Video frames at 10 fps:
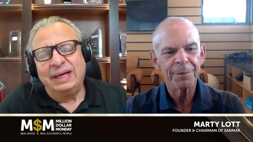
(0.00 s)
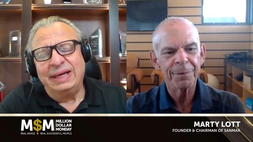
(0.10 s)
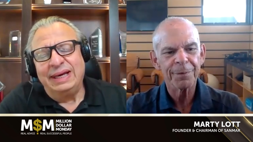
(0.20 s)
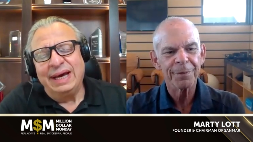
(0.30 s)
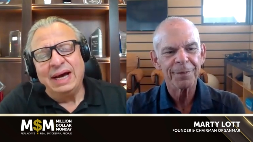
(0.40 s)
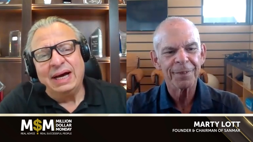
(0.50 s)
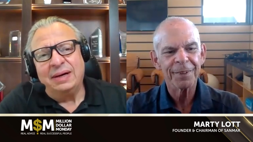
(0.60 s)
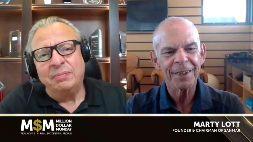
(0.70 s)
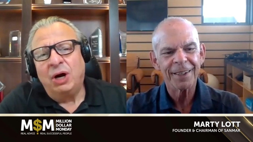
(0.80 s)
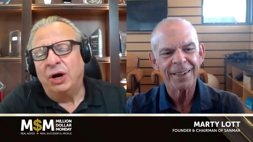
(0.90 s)

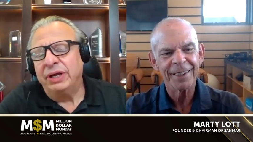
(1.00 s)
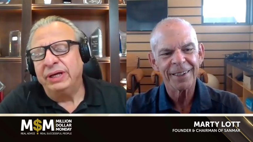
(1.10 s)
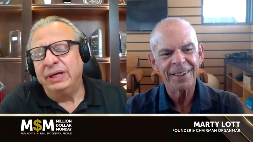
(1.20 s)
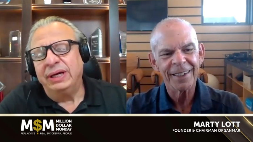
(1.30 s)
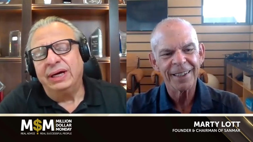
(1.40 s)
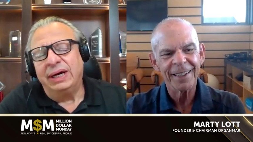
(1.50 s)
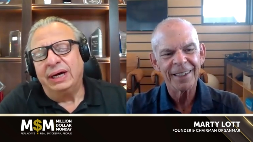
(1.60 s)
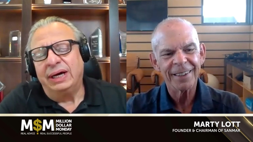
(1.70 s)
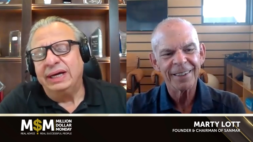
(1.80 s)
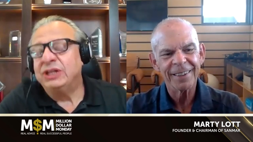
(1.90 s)
Speaker 1: Yeah. Marty,
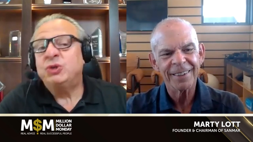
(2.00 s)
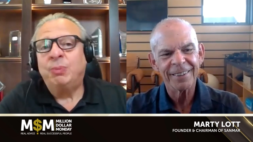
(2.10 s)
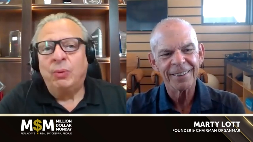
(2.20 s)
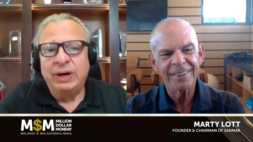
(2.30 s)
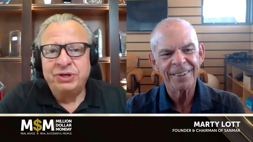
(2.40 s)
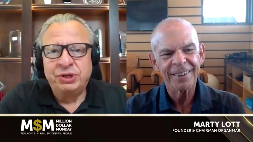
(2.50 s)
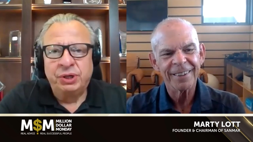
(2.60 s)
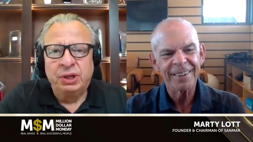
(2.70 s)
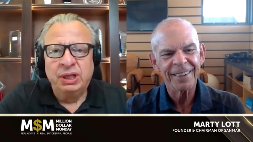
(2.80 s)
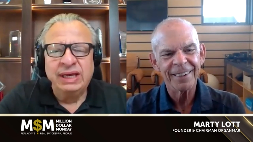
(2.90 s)

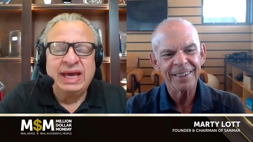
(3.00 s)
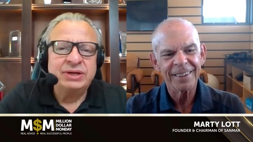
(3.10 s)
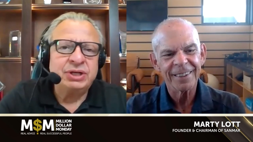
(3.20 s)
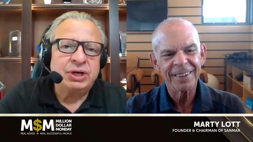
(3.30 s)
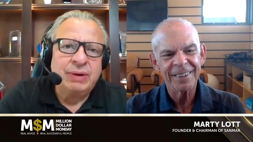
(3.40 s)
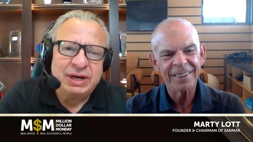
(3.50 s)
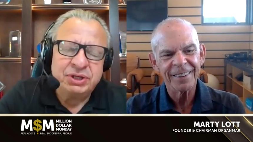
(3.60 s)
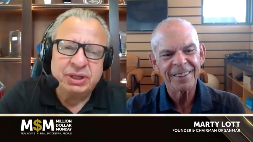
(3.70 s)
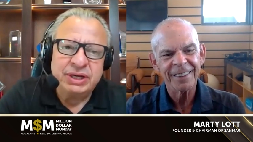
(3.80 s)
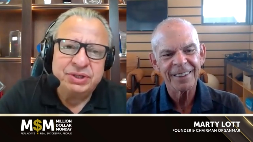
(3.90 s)
inspirational. Again,
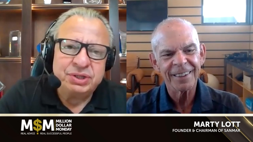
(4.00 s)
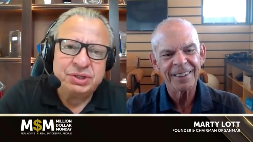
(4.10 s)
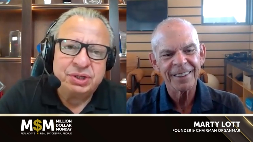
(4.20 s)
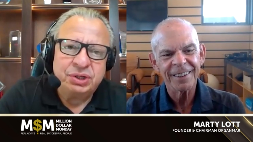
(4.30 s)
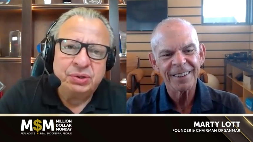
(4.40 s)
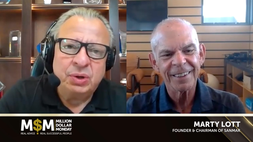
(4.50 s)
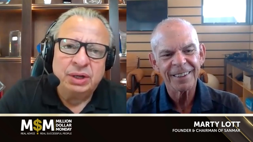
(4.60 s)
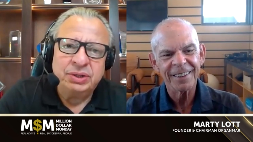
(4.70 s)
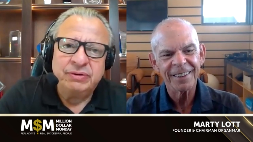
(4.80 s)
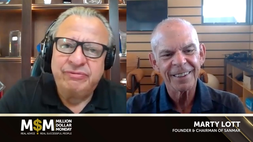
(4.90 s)
congratulations to you
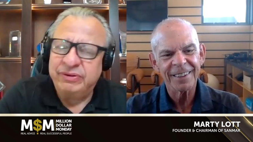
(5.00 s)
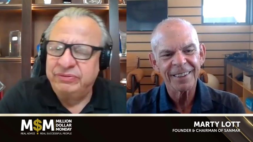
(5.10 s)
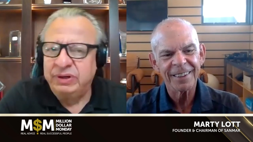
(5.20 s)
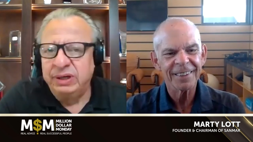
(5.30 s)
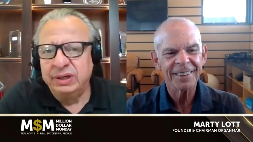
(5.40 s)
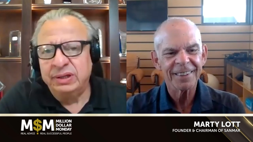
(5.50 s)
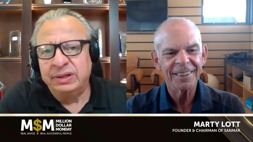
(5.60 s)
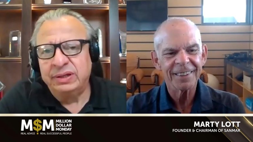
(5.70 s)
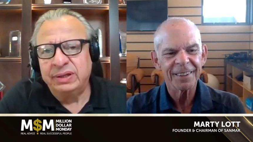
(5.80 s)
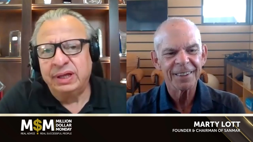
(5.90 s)
on your
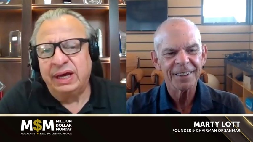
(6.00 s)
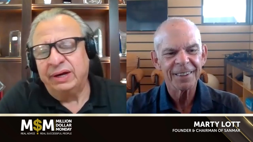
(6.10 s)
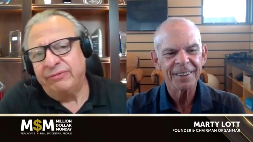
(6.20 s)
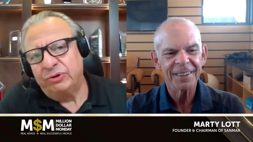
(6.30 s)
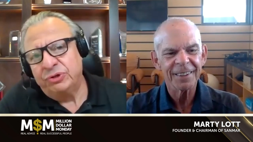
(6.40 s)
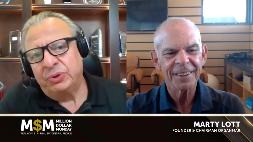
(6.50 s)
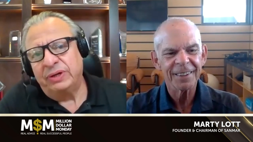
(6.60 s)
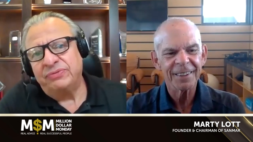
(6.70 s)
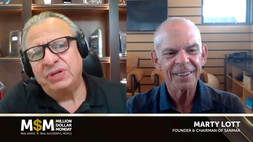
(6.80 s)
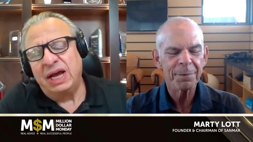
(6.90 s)
50th
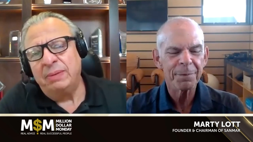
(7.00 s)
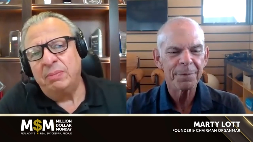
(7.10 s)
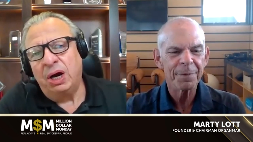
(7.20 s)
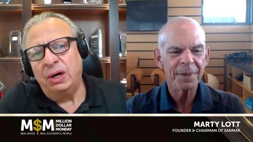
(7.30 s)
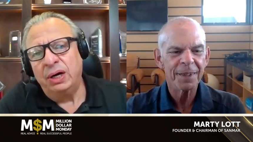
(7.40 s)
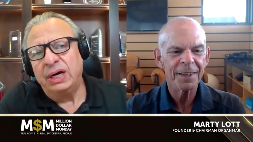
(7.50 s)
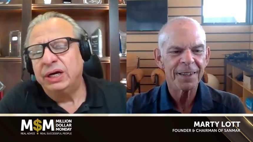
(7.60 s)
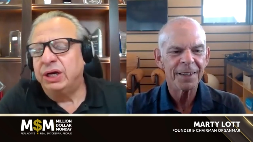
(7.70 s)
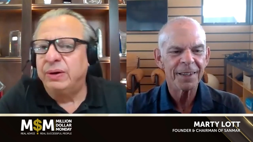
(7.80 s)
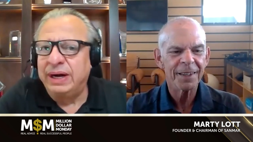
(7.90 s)
anniversary of Sanmar.
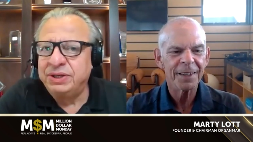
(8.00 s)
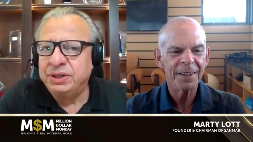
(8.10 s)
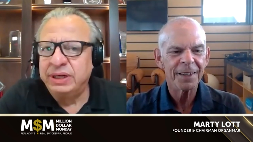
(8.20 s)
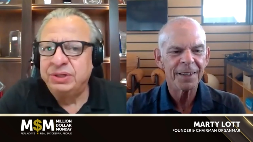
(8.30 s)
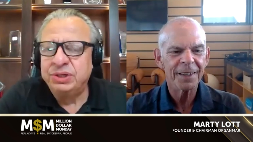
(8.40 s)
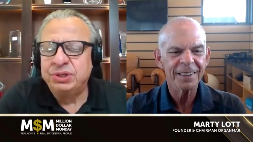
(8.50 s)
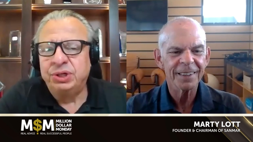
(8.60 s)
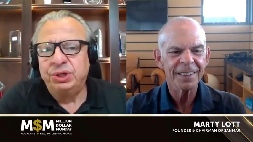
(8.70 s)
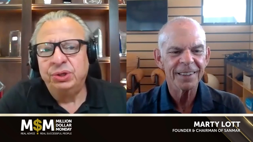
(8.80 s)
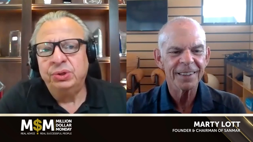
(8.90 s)
Congratulations
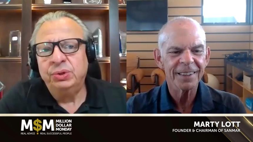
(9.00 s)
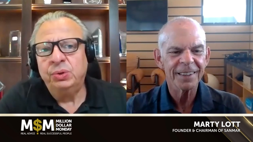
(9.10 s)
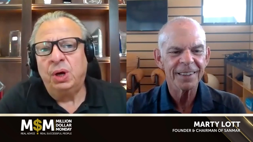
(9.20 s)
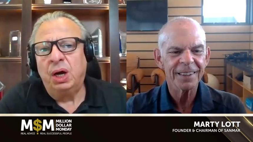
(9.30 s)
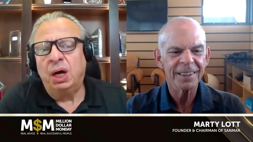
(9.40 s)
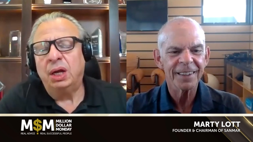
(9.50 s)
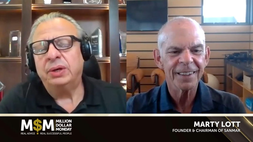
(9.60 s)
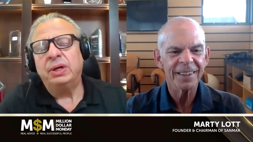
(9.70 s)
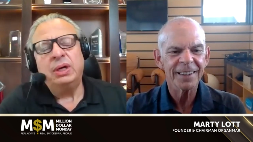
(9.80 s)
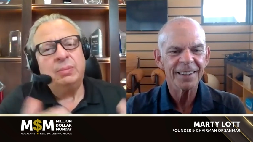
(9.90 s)
to you on
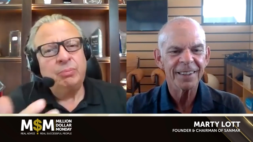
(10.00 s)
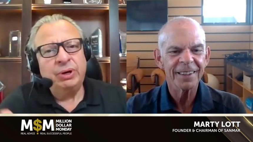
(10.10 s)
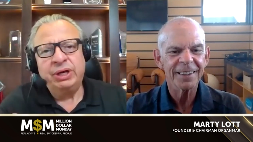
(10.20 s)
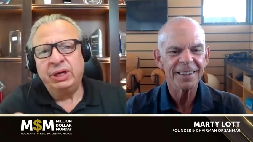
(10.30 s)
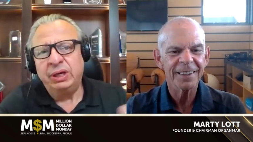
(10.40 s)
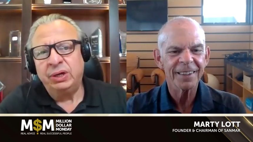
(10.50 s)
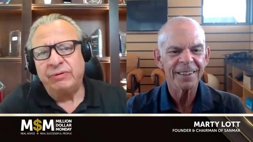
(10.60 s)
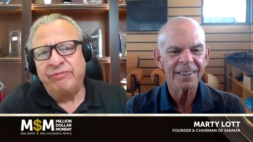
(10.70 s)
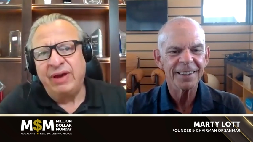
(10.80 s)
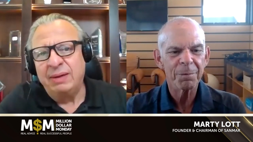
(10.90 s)
bringing
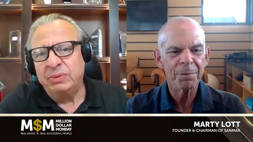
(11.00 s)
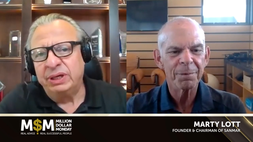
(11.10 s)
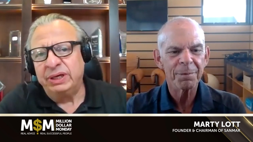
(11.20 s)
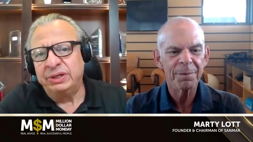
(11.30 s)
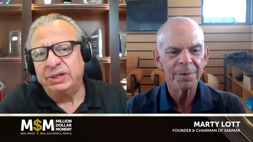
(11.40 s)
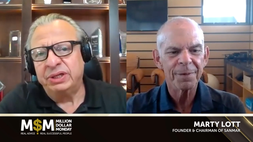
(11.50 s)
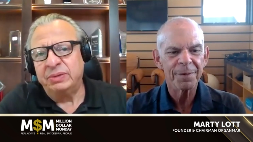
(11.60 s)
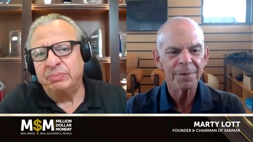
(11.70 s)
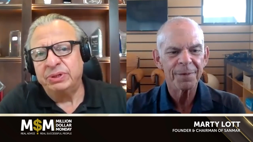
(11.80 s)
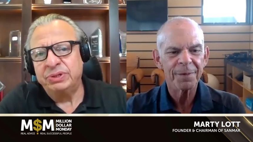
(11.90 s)
your family into
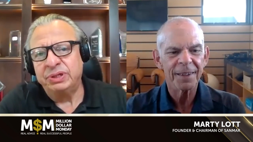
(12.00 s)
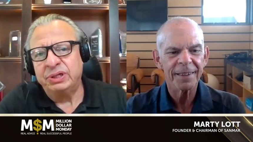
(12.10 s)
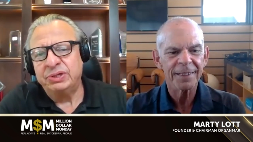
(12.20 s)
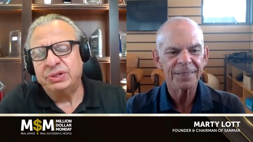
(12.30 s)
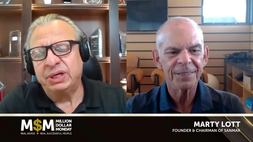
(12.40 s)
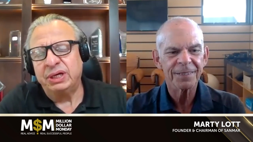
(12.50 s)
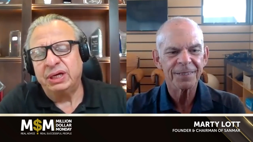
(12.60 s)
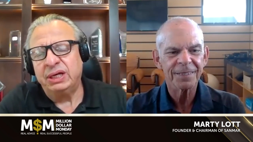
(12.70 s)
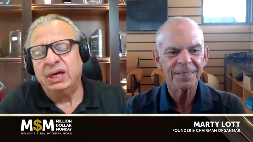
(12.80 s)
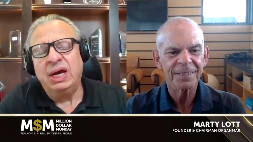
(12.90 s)
the business and uh,